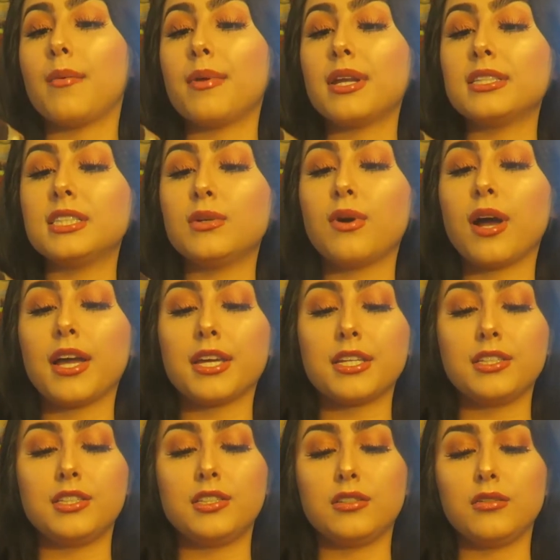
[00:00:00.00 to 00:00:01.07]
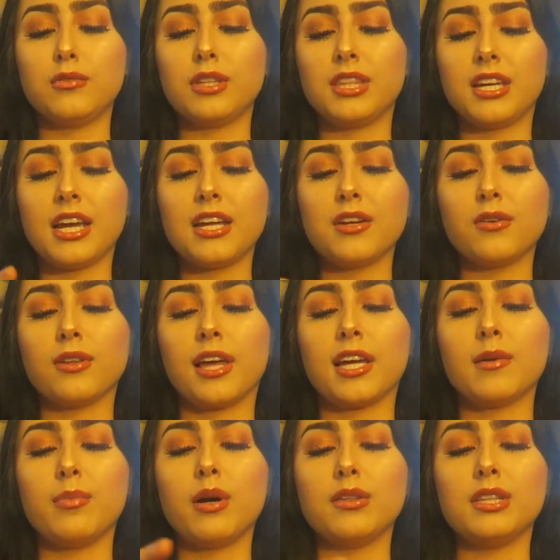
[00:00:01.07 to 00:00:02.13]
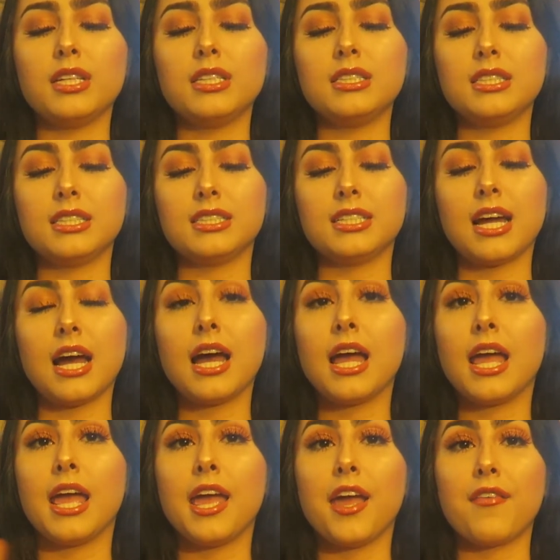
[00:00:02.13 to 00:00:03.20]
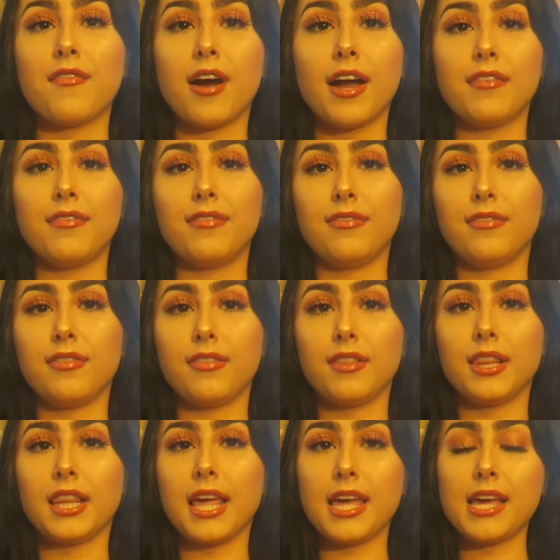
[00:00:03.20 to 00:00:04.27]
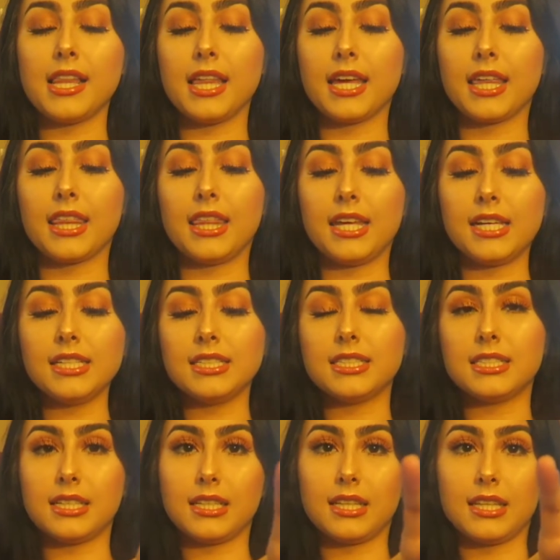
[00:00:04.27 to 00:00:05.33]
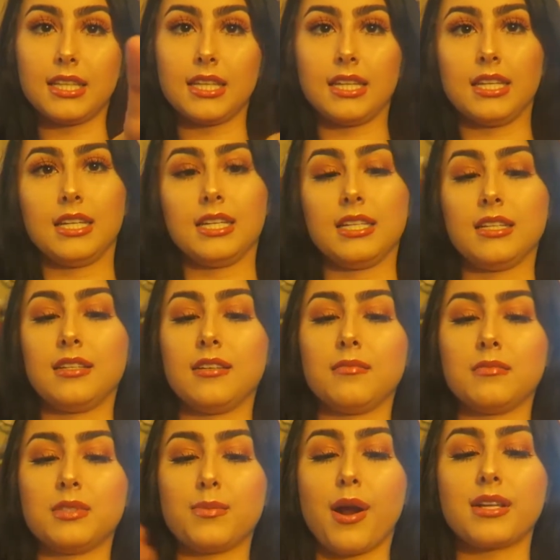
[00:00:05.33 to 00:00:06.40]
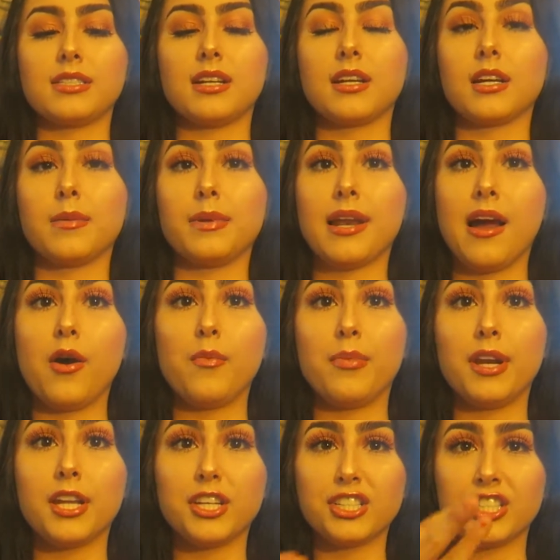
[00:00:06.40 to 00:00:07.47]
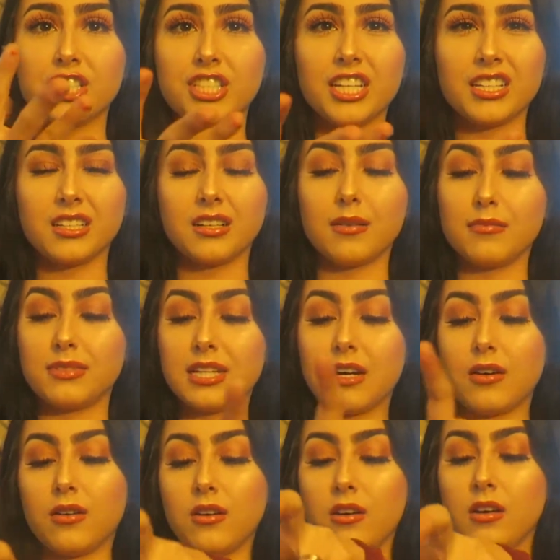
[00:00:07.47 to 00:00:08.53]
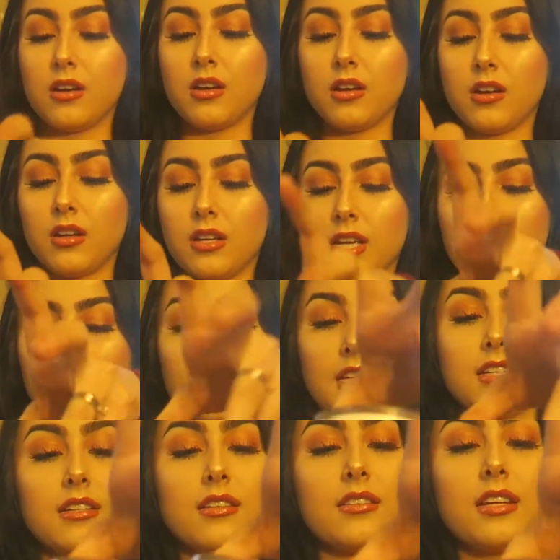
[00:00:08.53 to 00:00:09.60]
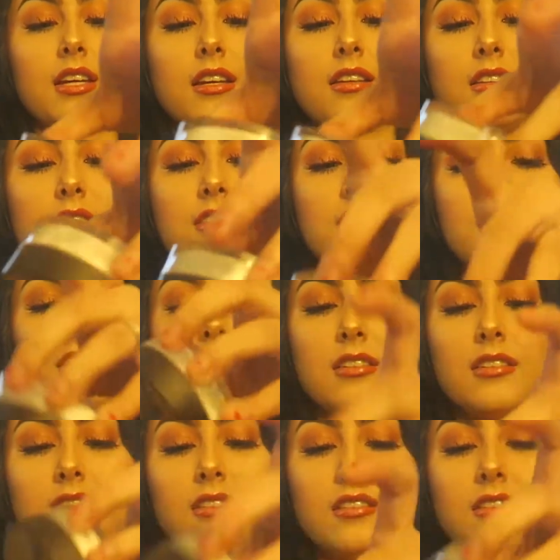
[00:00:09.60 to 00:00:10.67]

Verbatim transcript: I'm going to see what I can do. The thing I don't like about this is that if I lay it like this, I'm surprised it's not coming out, but it just like comes out. Yeah, like, okay, see?